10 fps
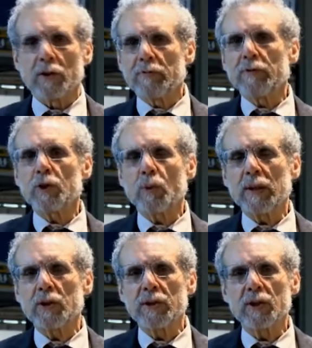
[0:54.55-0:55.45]
So the first
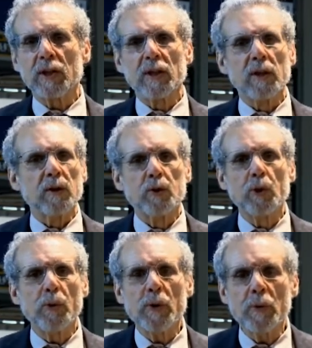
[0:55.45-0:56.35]
question is,
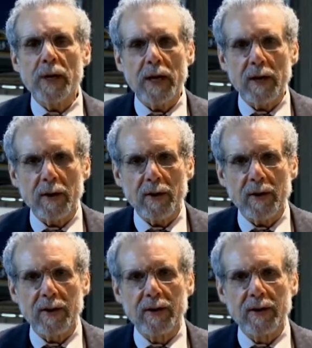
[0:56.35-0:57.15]
do you care?